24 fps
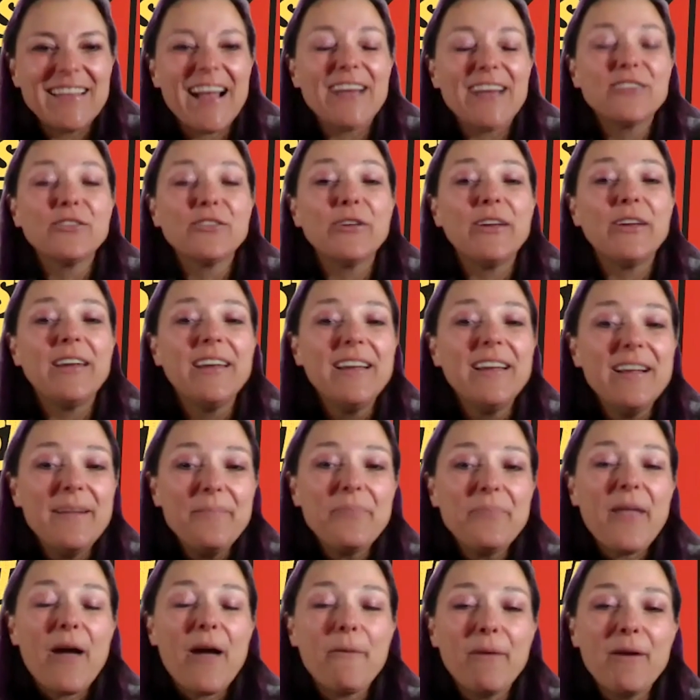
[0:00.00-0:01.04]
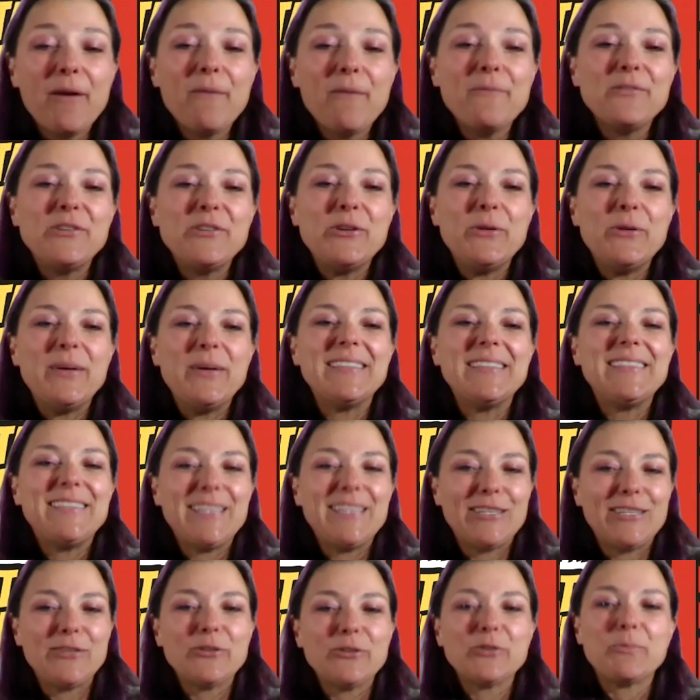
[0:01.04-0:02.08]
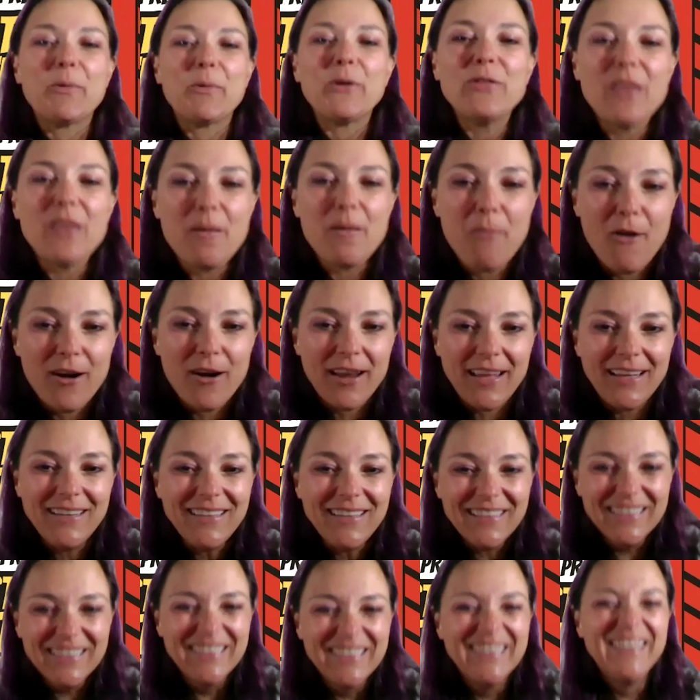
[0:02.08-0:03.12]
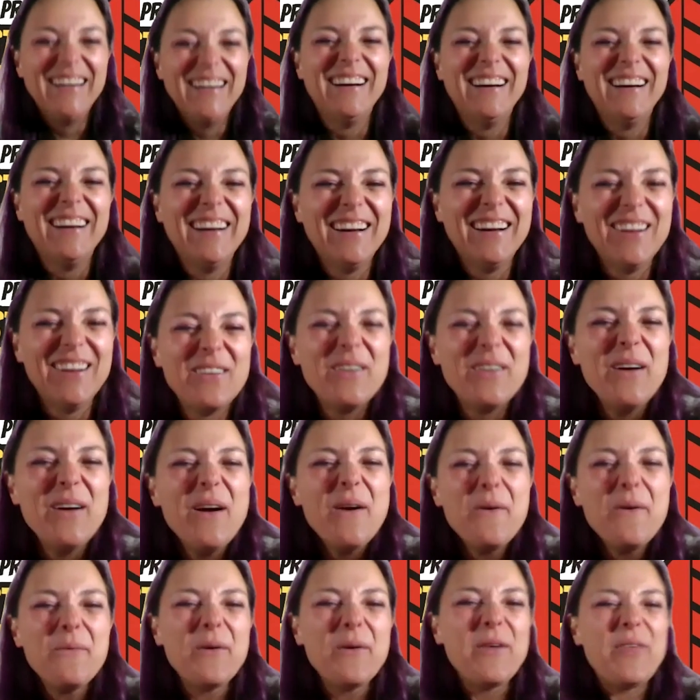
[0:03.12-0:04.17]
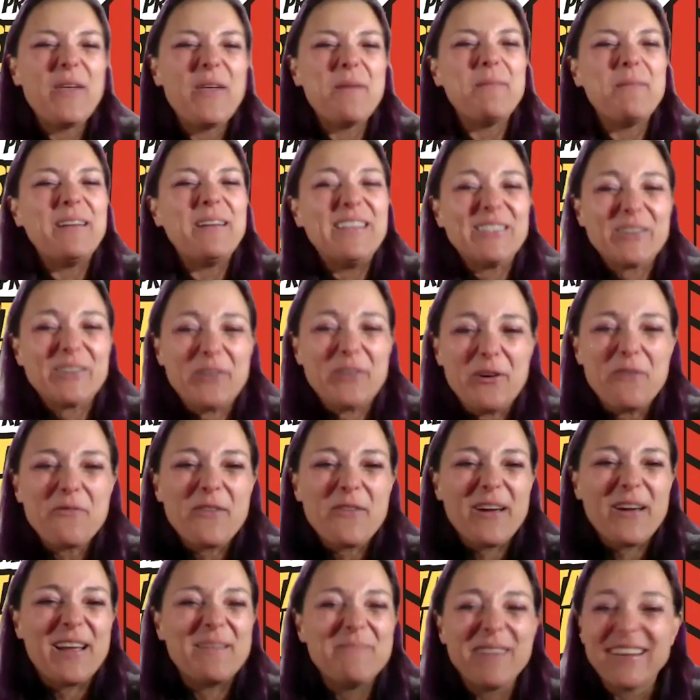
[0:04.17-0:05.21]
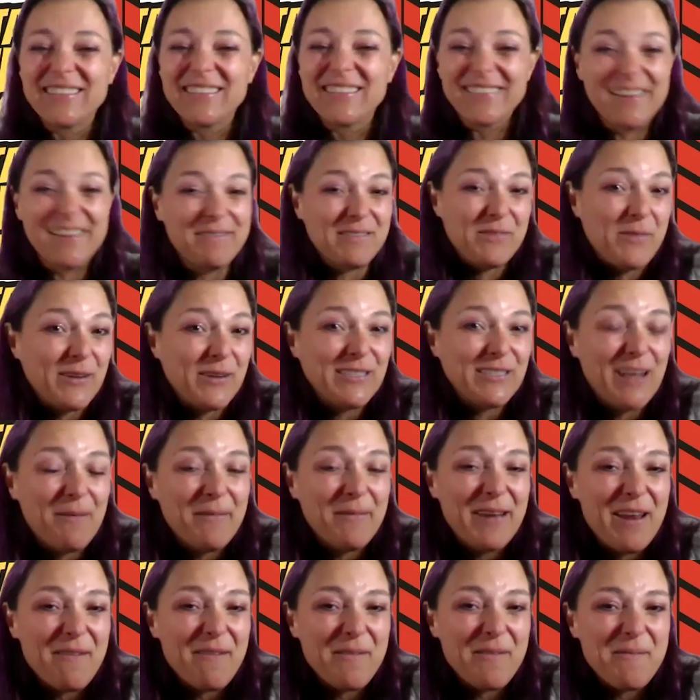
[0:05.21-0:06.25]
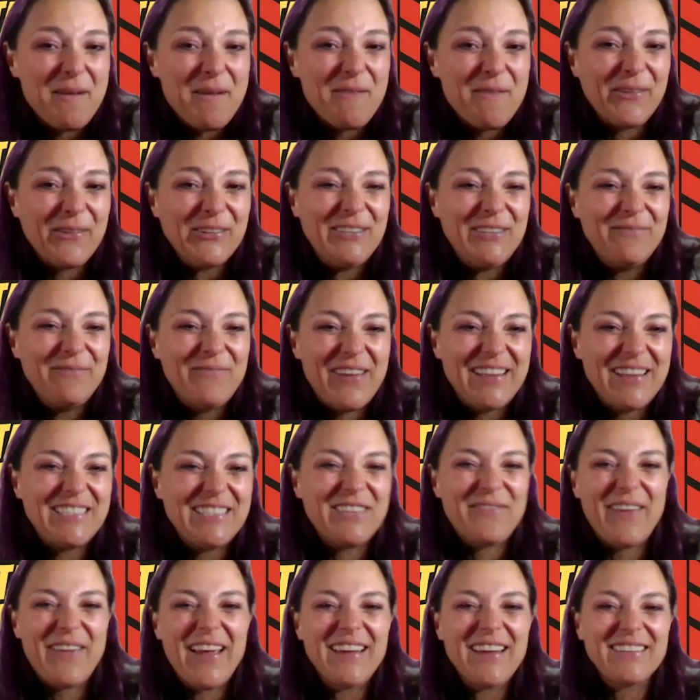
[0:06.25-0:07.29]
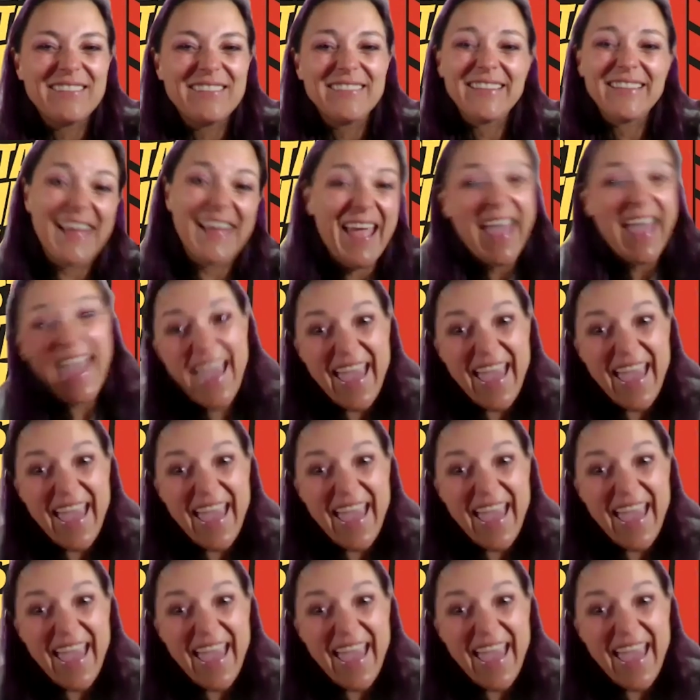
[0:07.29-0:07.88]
Actually, I went to his sister's birthday party with him and his girlfriend because it was the first time we'd ever met face to face. And I was like, hey.